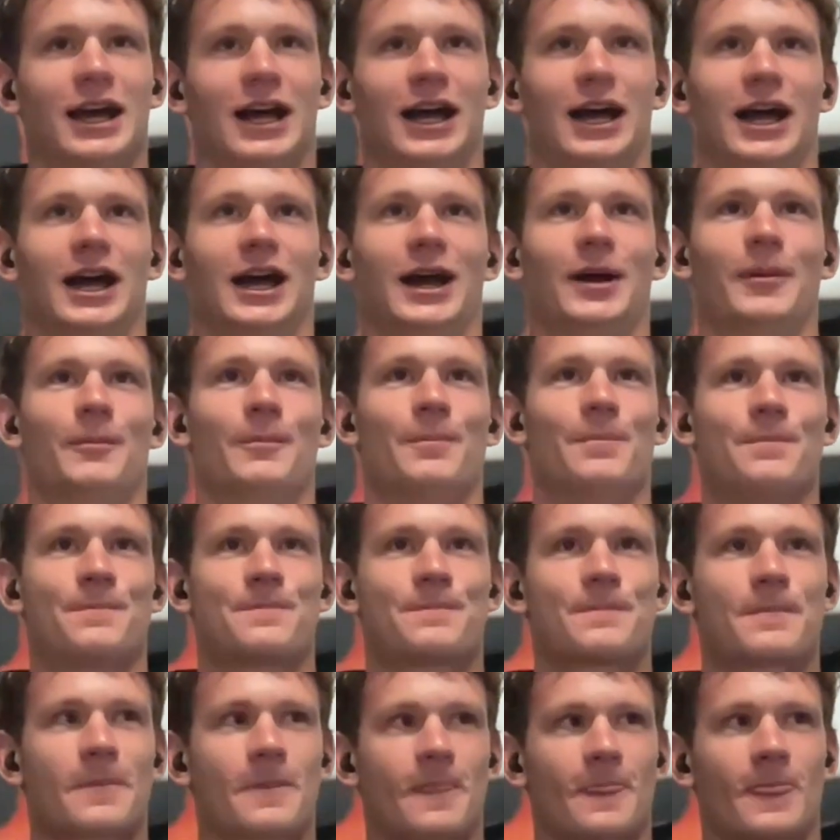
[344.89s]

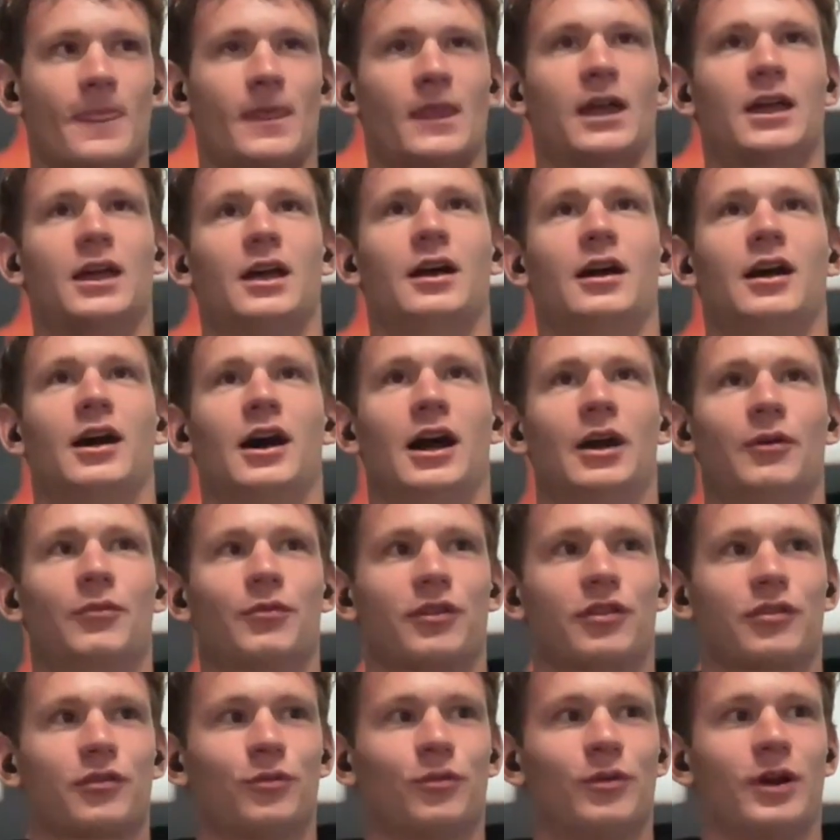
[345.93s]
I
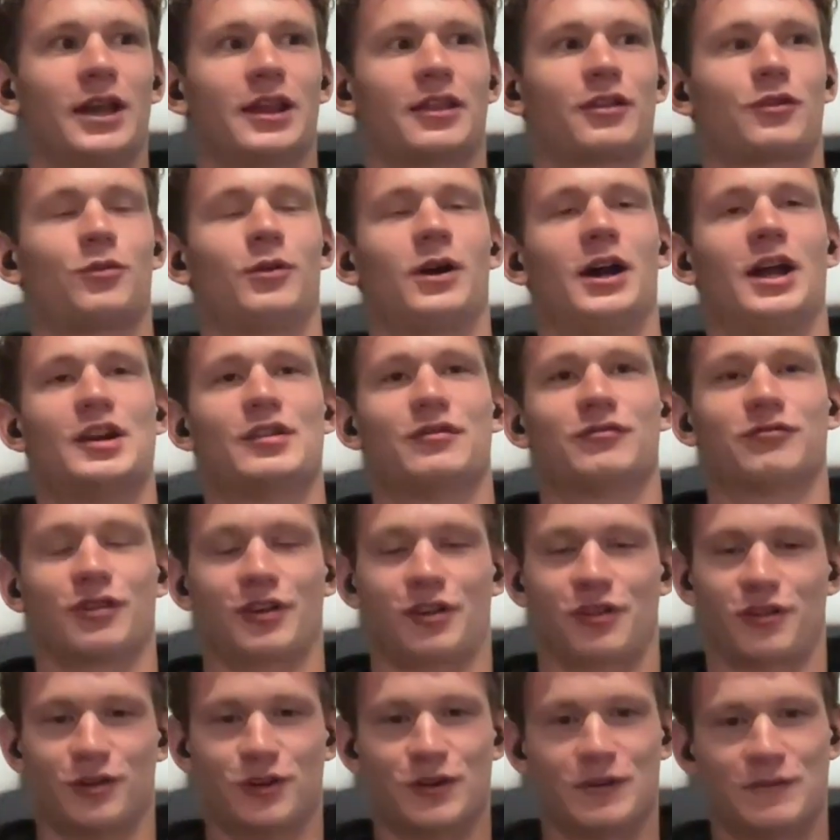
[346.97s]
was always quite
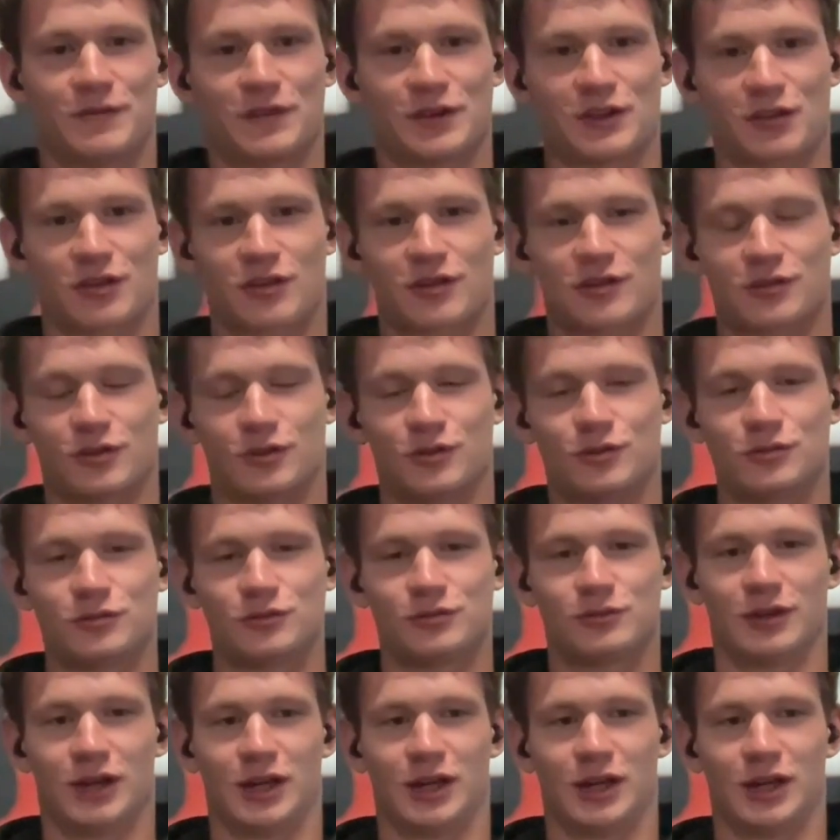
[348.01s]
reserved in school.